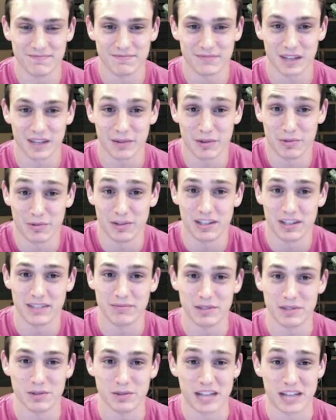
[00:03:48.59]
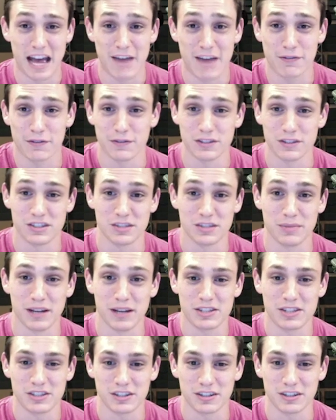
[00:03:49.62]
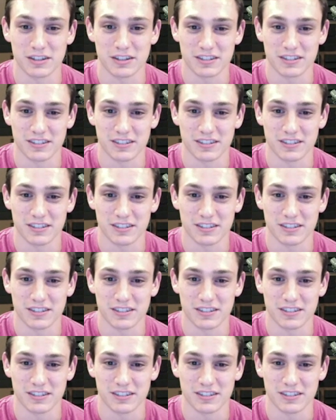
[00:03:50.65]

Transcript: Really, it was half of a semester